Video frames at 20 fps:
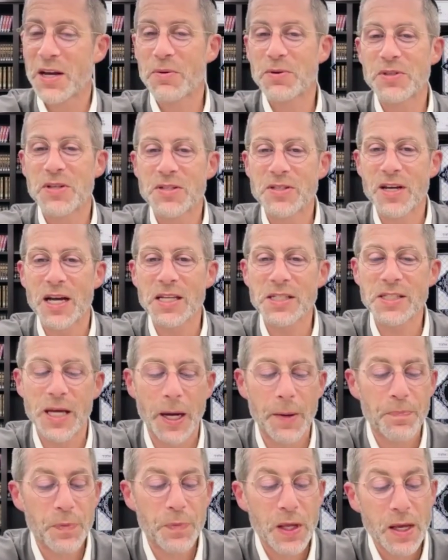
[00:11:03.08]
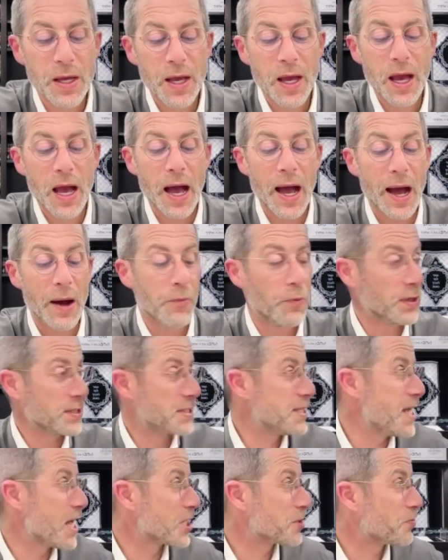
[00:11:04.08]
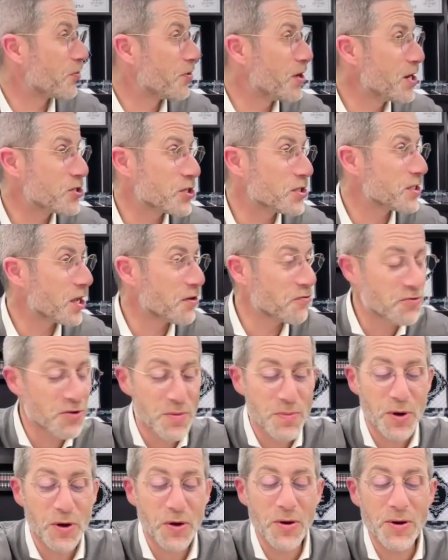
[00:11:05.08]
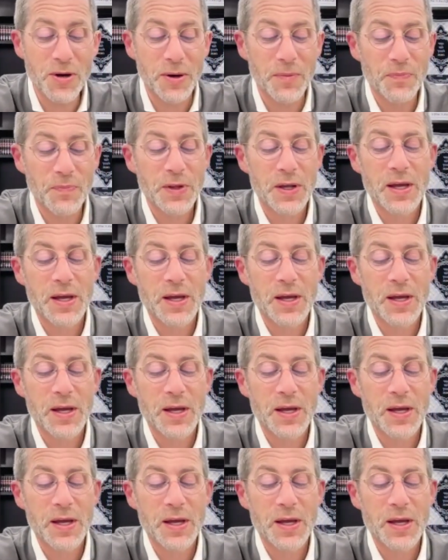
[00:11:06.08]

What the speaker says: they were discussing what's the expiration date for a Bechor.